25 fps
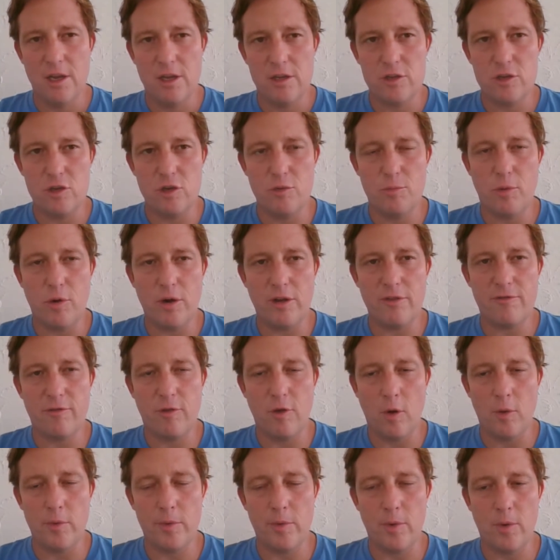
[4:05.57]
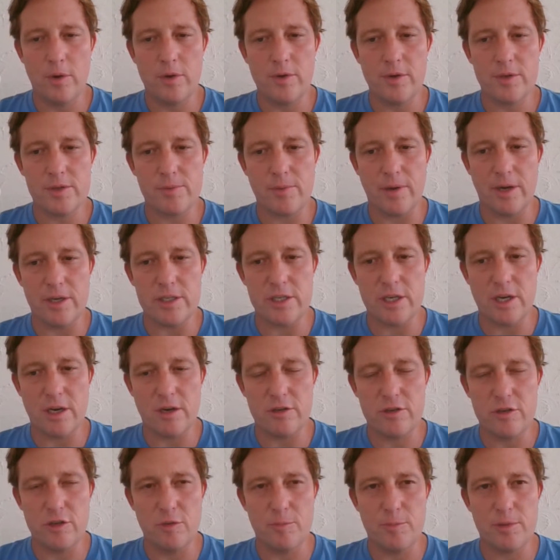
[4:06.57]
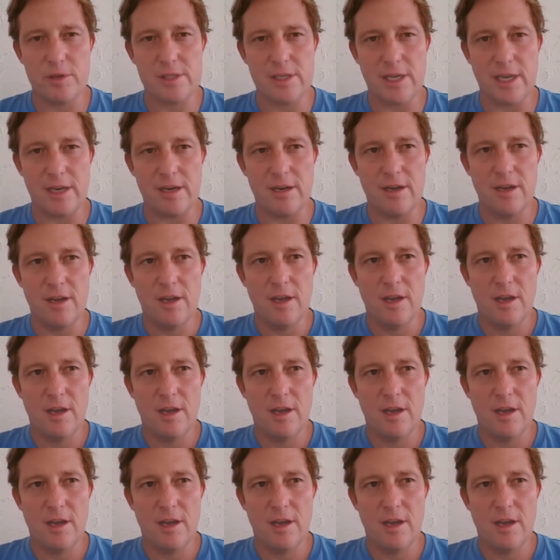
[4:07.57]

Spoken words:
2.4 reward risk ratio, 2%